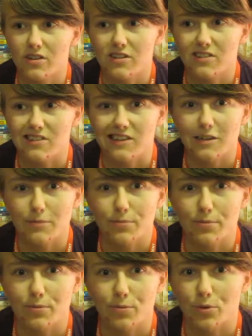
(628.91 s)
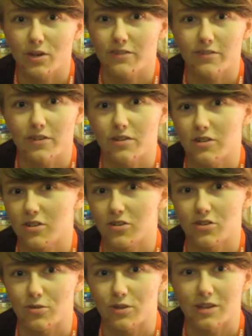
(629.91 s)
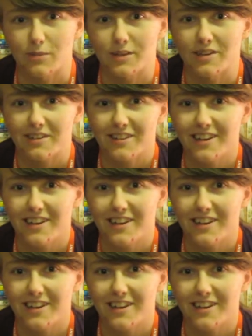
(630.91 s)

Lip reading: sleep, whatever you're doing at the minute.